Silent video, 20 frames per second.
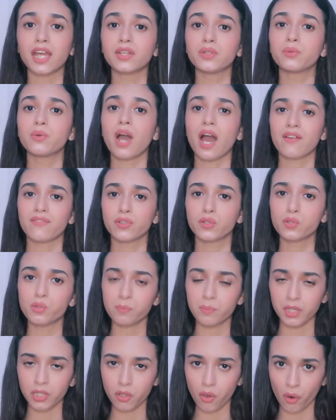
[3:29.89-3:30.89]
I do have a
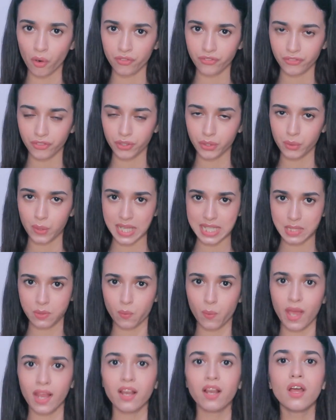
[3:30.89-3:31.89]
coupon code for you
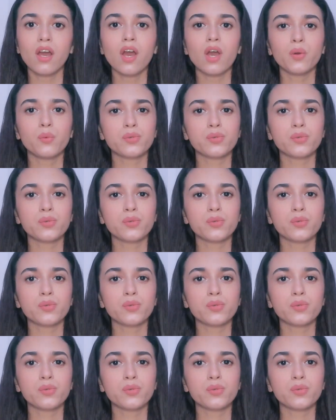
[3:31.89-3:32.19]
as well